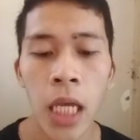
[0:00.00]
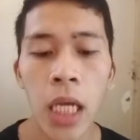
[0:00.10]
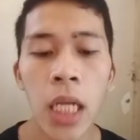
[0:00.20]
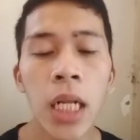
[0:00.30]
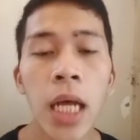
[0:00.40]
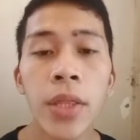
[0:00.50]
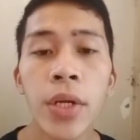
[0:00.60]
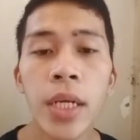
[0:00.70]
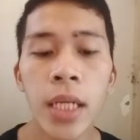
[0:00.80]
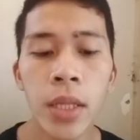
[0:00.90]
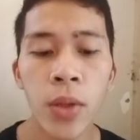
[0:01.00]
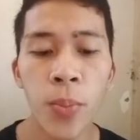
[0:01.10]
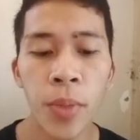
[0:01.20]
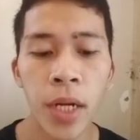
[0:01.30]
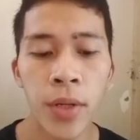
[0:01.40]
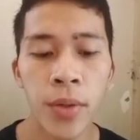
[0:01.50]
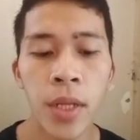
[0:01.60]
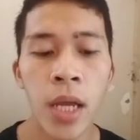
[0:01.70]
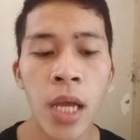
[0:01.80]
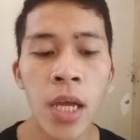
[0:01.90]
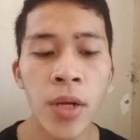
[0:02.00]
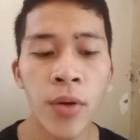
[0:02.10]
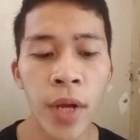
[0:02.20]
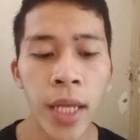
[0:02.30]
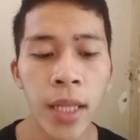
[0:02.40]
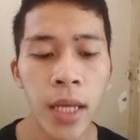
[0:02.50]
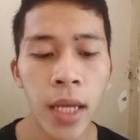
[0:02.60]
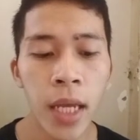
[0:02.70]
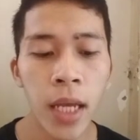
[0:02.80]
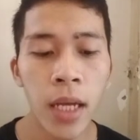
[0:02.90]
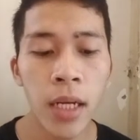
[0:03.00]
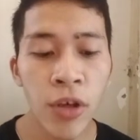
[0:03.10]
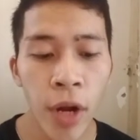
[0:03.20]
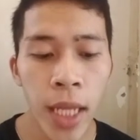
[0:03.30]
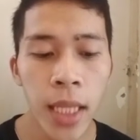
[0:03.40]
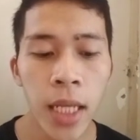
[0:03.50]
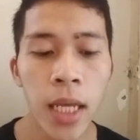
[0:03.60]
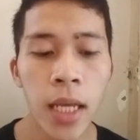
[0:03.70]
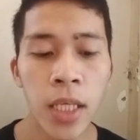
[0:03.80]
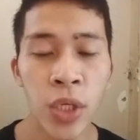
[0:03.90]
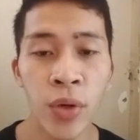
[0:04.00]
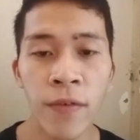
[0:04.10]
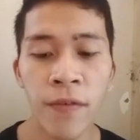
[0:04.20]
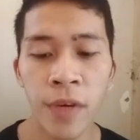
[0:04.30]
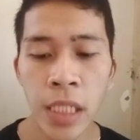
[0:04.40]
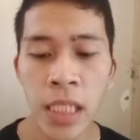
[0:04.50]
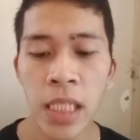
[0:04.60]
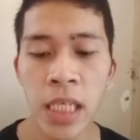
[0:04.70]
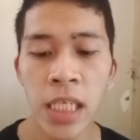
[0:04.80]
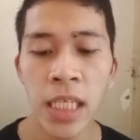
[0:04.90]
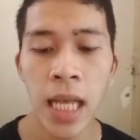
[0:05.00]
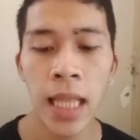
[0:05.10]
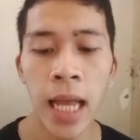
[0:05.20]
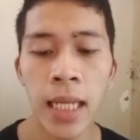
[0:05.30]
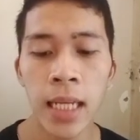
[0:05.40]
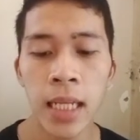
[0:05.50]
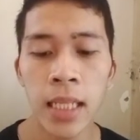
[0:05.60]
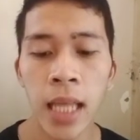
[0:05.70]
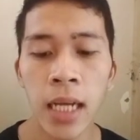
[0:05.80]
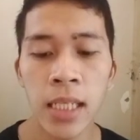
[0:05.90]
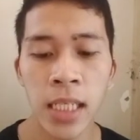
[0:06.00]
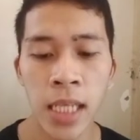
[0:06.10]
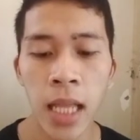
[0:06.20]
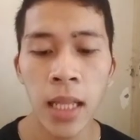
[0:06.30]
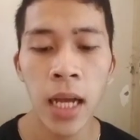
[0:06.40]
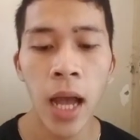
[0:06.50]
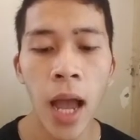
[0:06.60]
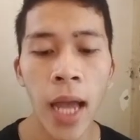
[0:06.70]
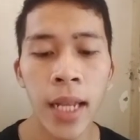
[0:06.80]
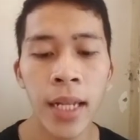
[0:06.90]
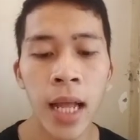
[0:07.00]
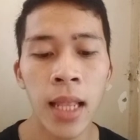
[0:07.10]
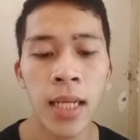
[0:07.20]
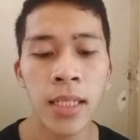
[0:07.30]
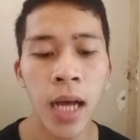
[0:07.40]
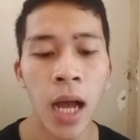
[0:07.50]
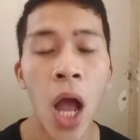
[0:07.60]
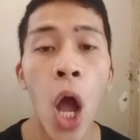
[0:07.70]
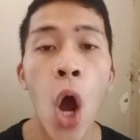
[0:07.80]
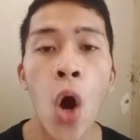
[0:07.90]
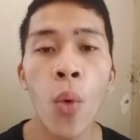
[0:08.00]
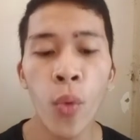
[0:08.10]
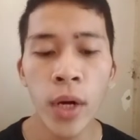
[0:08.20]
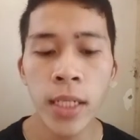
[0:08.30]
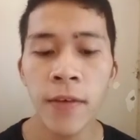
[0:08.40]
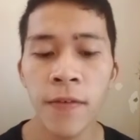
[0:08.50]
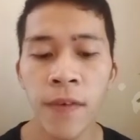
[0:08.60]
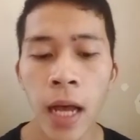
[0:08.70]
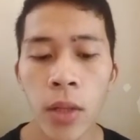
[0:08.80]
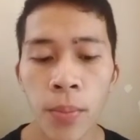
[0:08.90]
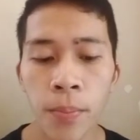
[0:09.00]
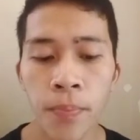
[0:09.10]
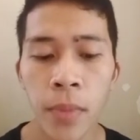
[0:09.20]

In later Indo period, great great universities like Taxila and Nalanda were developed.